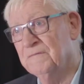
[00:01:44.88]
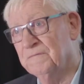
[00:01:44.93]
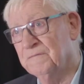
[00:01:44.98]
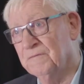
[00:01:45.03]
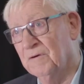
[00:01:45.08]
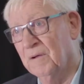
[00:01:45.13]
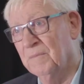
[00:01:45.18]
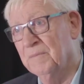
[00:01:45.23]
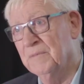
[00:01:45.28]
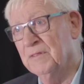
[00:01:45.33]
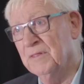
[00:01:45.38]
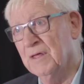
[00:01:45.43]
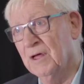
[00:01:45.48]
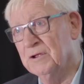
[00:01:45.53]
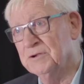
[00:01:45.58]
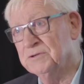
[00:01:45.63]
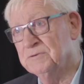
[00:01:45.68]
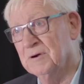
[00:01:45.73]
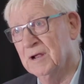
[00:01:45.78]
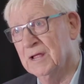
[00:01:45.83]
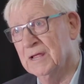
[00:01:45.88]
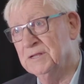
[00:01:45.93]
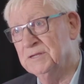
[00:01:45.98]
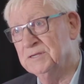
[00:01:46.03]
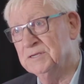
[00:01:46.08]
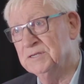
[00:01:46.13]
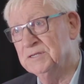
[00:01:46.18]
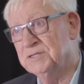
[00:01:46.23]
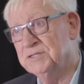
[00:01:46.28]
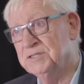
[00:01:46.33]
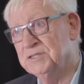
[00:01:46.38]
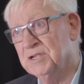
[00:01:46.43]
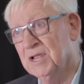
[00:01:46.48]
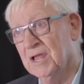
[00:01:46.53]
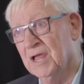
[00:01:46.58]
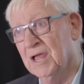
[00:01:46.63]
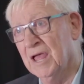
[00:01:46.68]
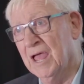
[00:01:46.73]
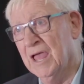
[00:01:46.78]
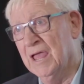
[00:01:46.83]
from those ranges
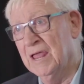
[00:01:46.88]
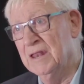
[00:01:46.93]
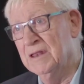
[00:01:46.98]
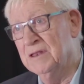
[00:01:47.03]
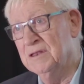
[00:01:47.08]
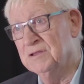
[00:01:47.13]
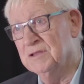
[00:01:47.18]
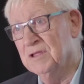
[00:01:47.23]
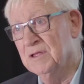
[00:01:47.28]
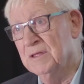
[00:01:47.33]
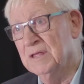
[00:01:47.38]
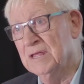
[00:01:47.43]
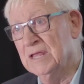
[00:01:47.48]
and